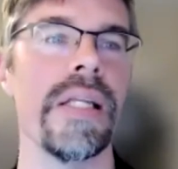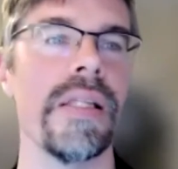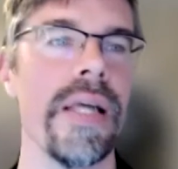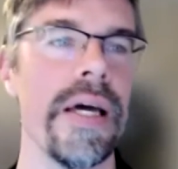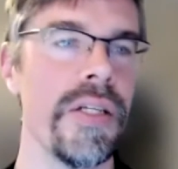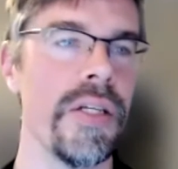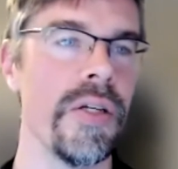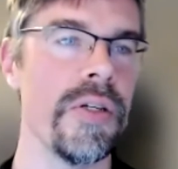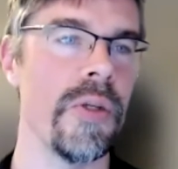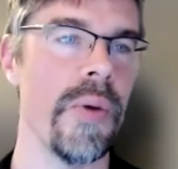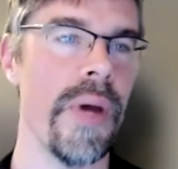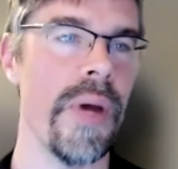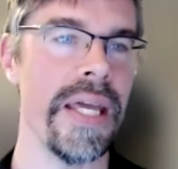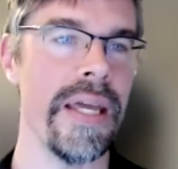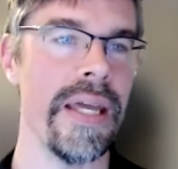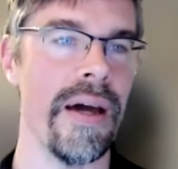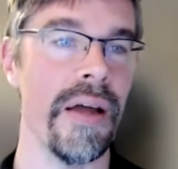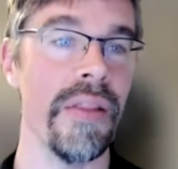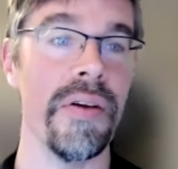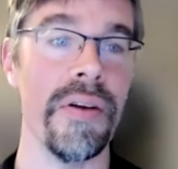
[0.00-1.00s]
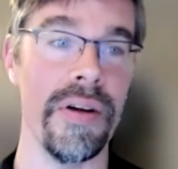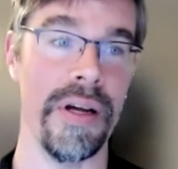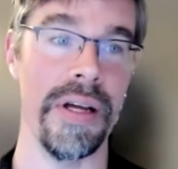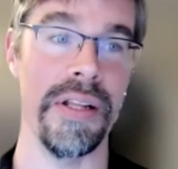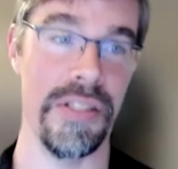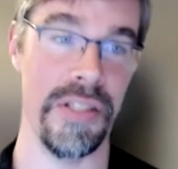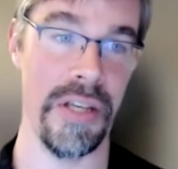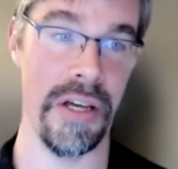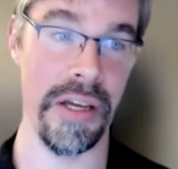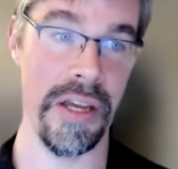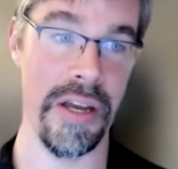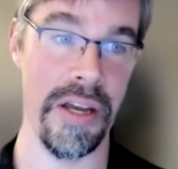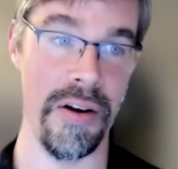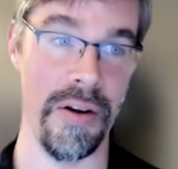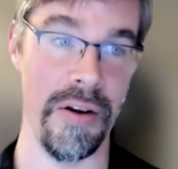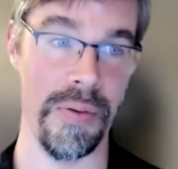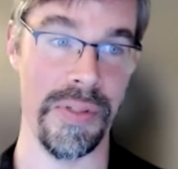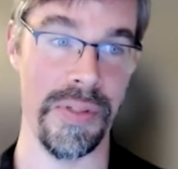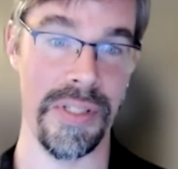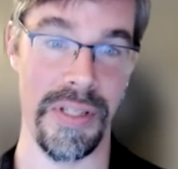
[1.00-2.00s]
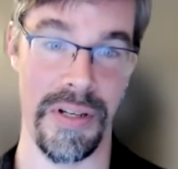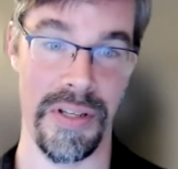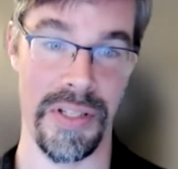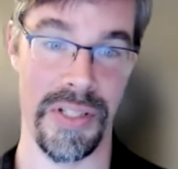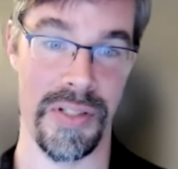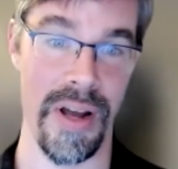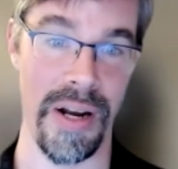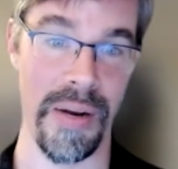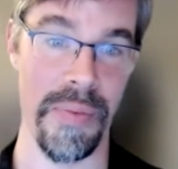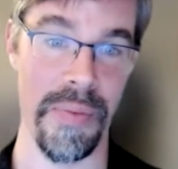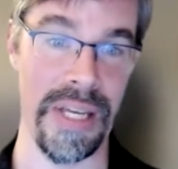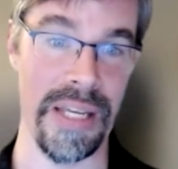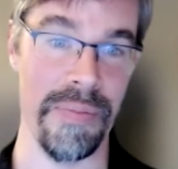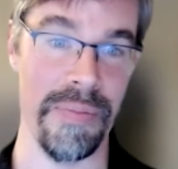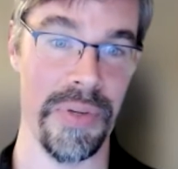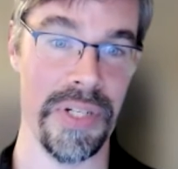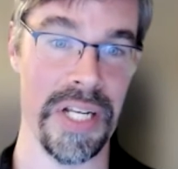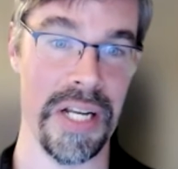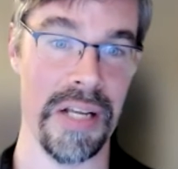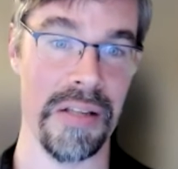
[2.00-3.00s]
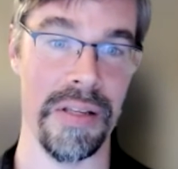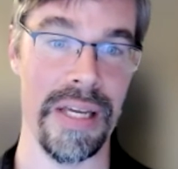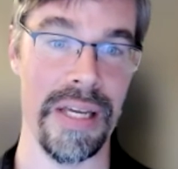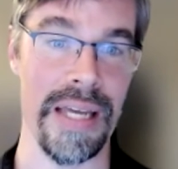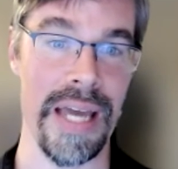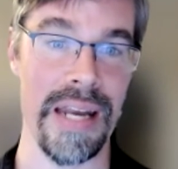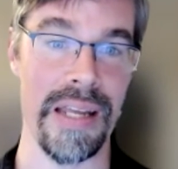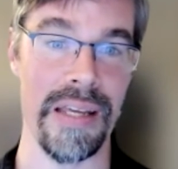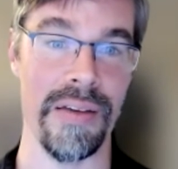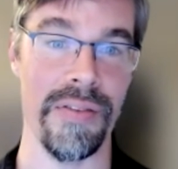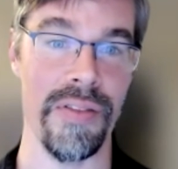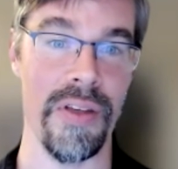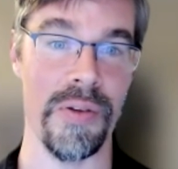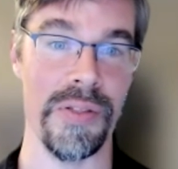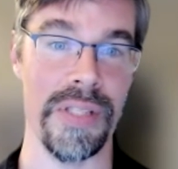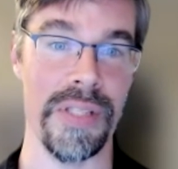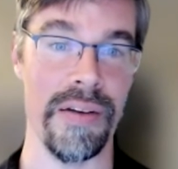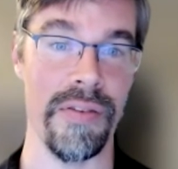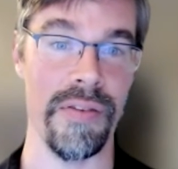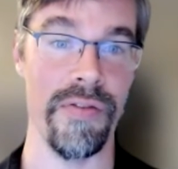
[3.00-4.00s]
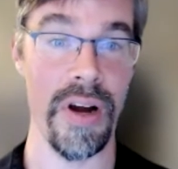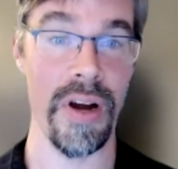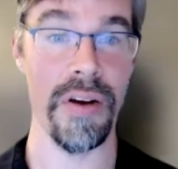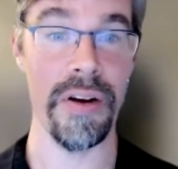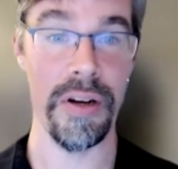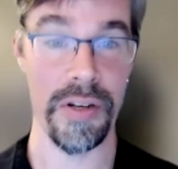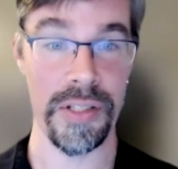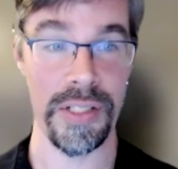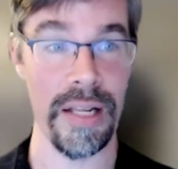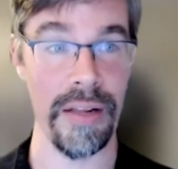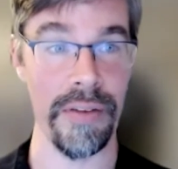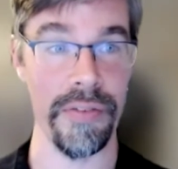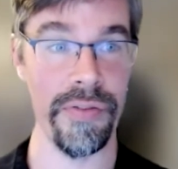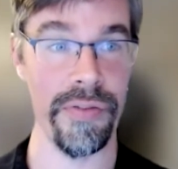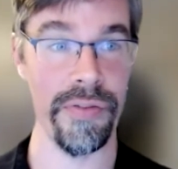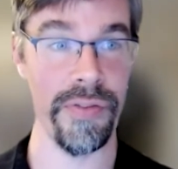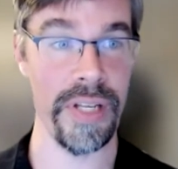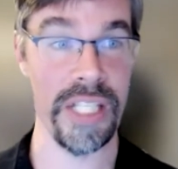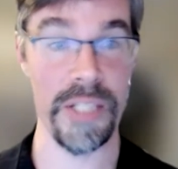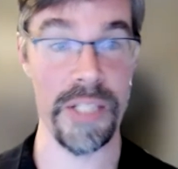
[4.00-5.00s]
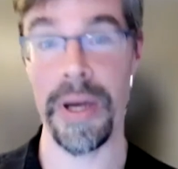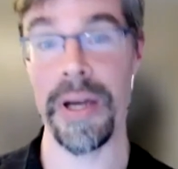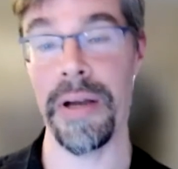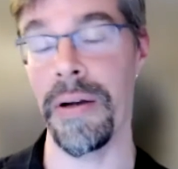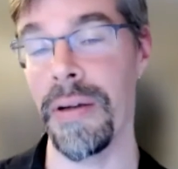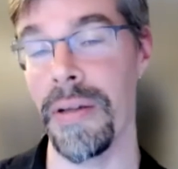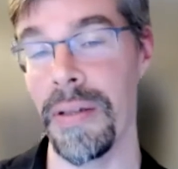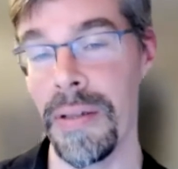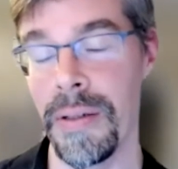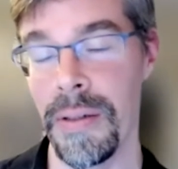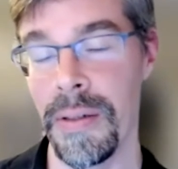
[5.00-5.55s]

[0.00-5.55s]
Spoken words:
led you to any other unsung heroes in astronomy, particularly any of those that Vera herself inspired.